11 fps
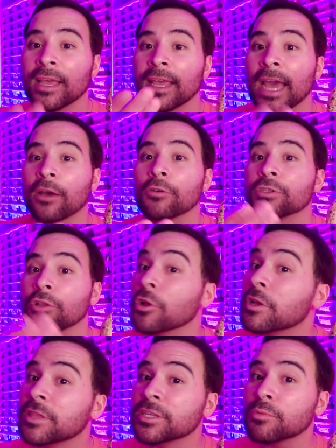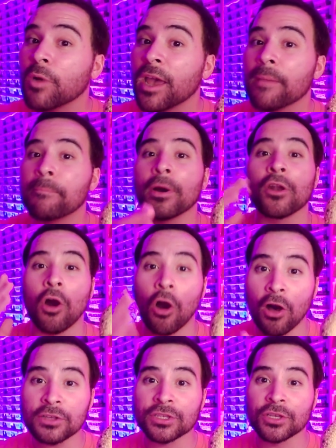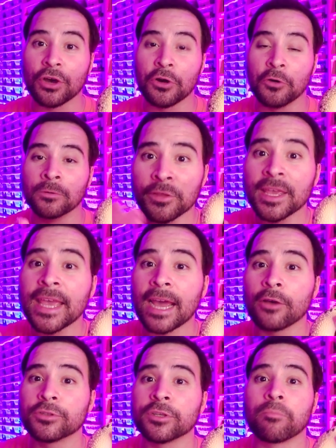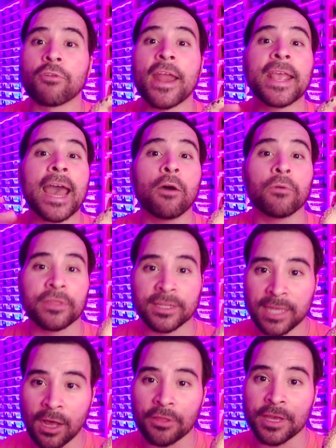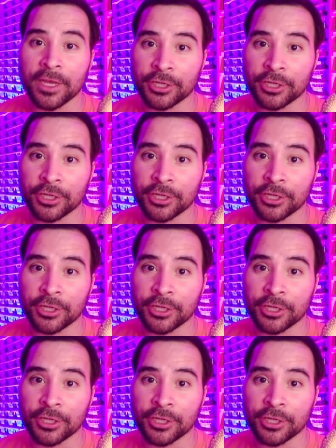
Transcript: the gecko to look this way, but also for the gecko to break out with its health